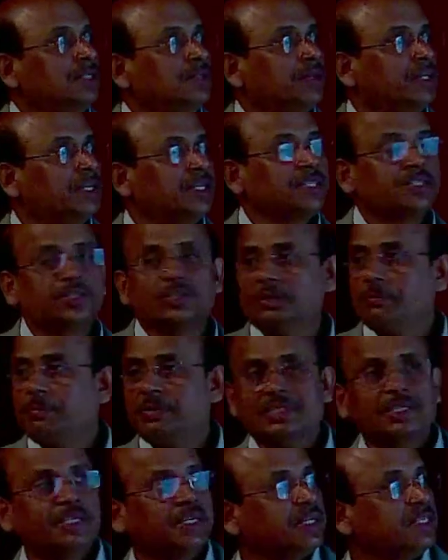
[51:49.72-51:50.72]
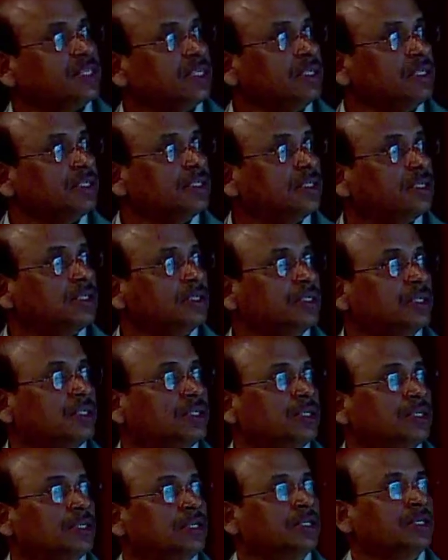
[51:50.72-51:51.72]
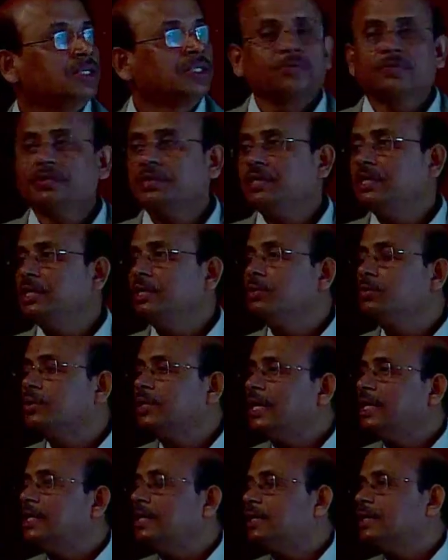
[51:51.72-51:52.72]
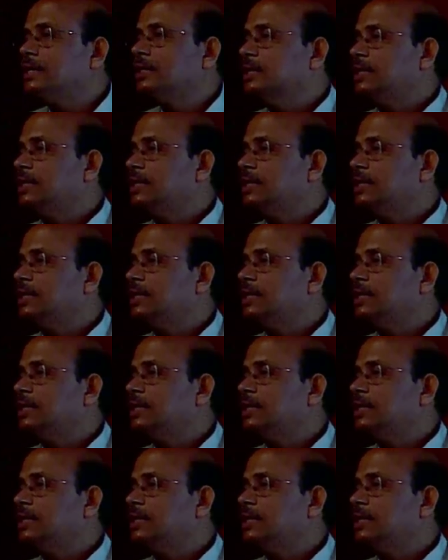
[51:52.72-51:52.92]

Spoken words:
words on the presentation. So we looked at